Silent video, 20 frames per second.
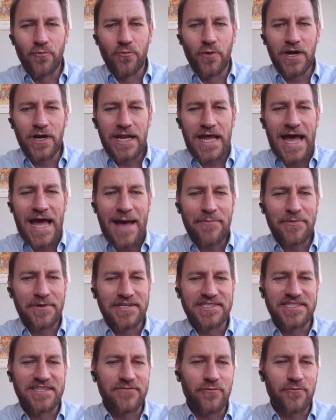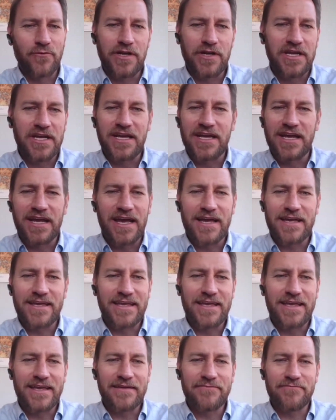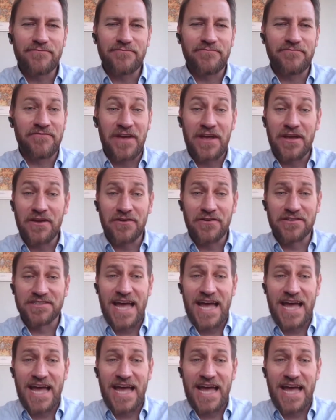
what happens if we fail